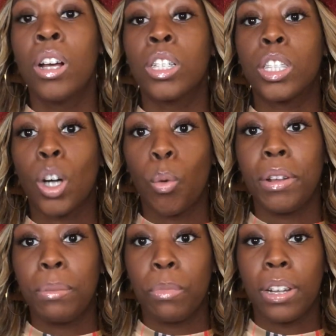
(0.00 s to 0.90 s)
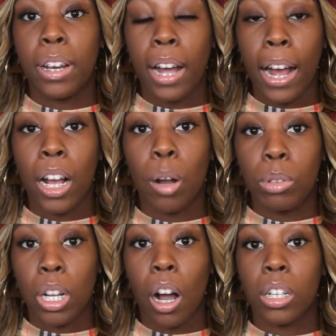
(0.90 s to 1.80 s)
So we did not go
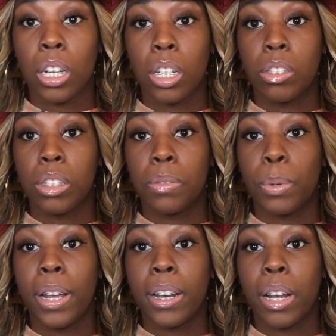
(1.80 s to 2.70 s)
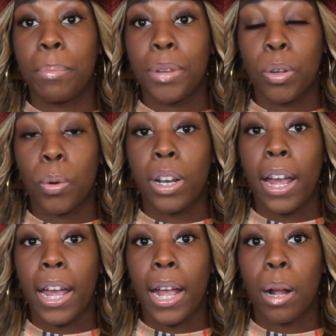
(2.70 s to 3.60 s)
with the all-inclusive. We end up doing
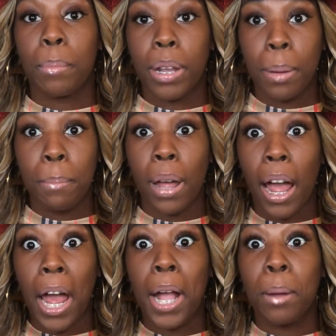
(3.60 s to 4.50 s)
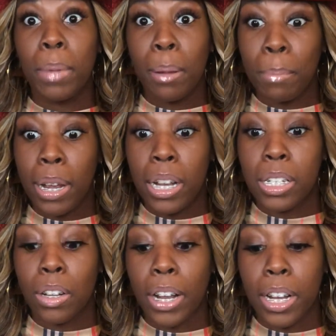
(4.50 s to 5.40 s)
a Airbnb,
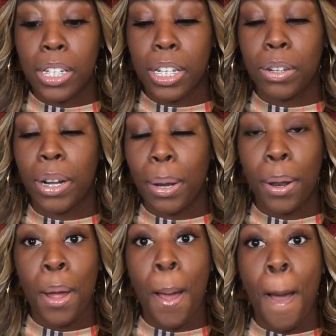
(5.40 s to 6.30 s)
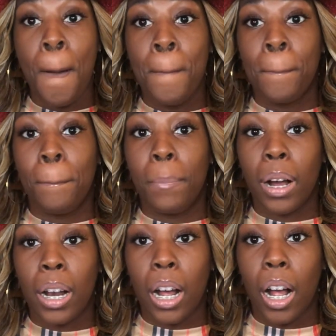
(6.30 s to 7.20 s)
so they consider it.
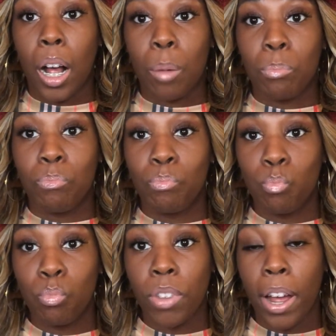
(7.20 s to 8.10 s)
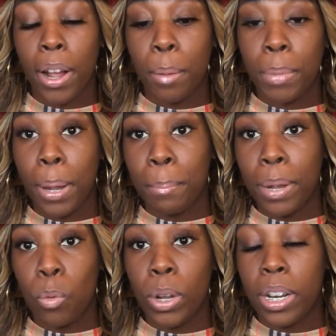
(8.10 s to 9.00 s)
But the
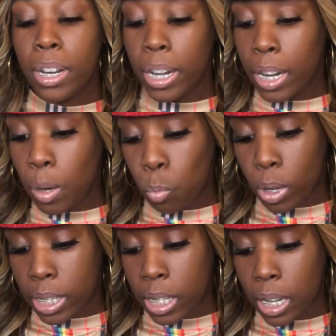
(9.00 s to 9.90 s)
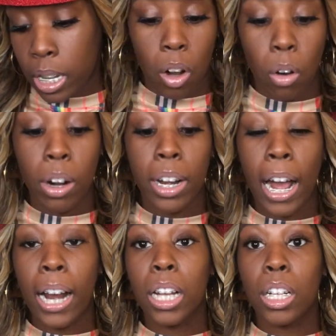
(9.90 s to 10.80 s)
Airbnb we did was the
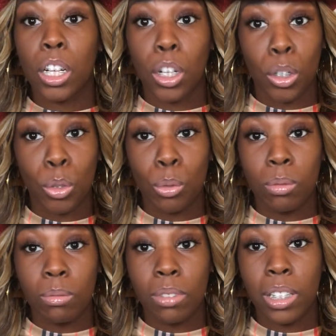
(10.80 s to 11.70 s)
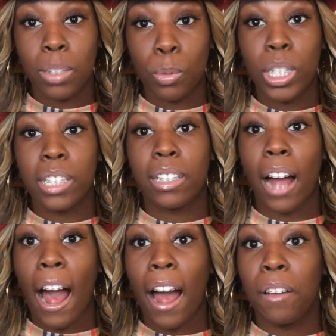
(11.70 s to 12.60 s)
Coronado Lagoon, which is the eye